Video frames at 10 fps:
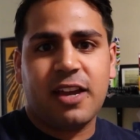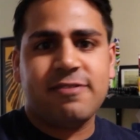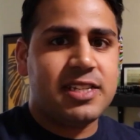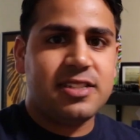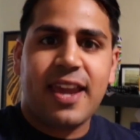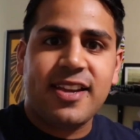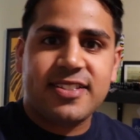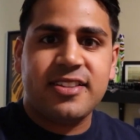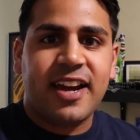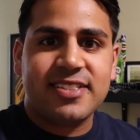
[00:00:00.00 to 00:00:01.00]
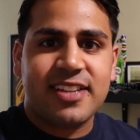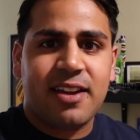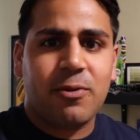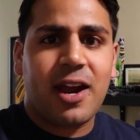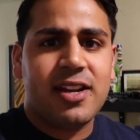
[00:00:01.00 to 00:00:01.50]
I've seen Casey
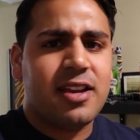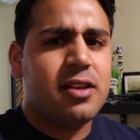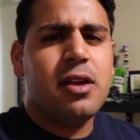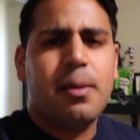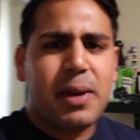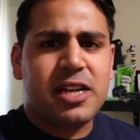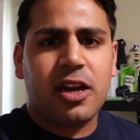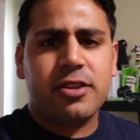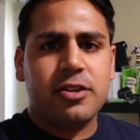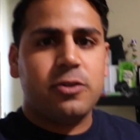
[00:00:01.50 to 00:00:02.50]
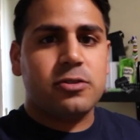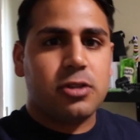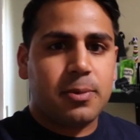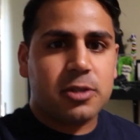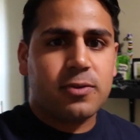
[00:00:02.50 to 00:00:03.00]
Neistat ride it, many other
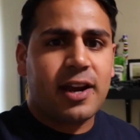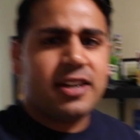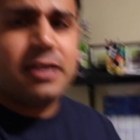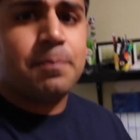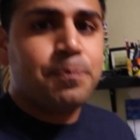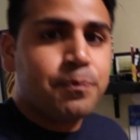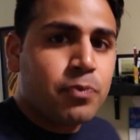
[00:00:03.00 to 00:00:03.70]
YouTubers ride it.